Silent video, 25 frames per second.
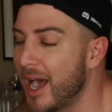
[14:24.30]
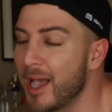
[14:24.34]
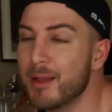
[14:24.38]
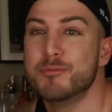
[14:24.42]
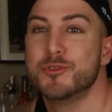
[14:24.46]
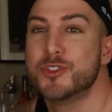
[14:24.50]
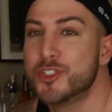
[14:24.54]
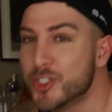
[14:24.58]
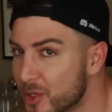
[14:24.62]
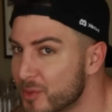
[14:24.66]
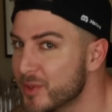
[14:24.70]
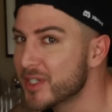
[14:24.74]

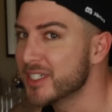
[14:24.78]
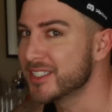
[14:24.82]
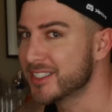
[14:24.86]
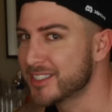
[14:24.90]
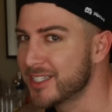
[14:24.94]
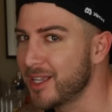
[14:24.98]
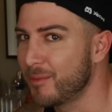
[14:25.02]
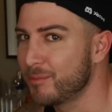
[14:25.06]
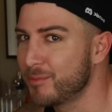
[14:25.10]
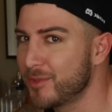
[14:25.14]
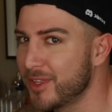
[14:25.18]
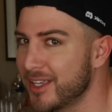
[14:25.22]
I'm doing
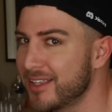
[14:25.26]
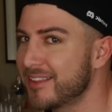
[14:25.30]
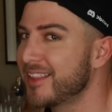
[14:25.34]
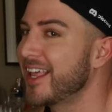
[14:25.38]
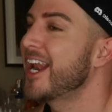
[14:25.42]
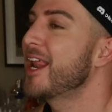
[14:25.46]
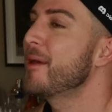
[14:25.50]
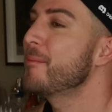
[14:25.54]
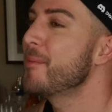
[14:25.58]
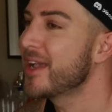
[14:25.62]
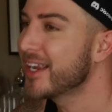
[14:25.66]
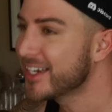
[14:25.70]
something
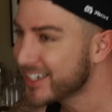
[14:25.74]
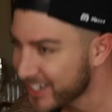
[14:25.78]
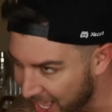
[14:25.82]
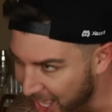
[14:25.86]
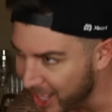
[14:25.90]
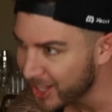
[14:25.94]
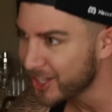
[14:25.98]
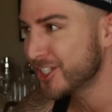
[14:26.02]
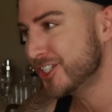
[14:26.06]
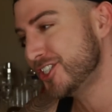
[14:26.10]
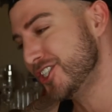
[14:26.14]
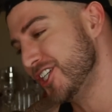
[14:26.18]
that I'm
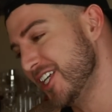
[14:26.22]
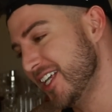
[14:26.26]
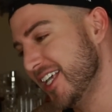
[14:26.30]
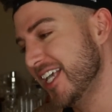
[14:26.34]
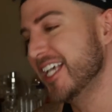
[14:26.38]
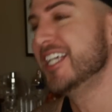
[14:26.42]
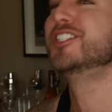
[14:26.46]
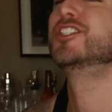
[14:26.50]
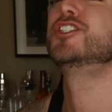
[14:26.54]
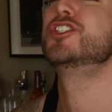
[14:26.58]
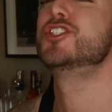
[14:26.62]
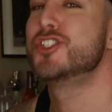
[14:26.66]
acknowledging
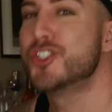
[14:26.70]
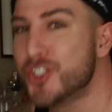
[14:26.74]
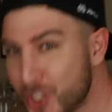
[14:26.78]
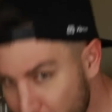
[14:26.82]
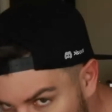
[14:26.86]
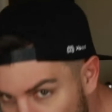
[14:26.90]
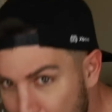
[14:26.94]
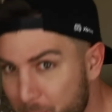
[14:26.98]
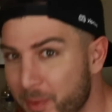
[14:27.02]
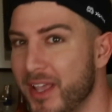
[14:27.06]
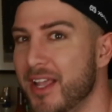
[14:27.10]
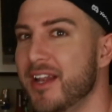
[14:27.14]
is
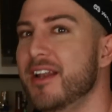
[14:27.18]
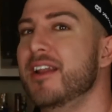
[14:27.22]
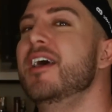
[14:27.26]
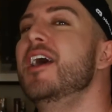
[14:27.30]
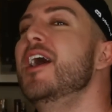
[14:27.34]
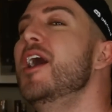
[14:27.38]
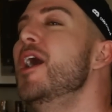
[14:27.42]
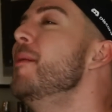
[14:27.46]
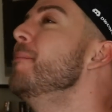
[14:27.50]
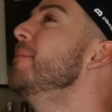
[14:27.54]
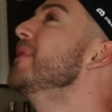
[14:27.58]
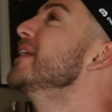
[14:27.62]
stupid.
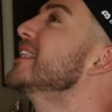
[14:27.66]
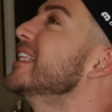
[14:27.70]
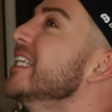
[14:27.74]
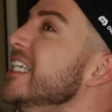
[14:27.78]
But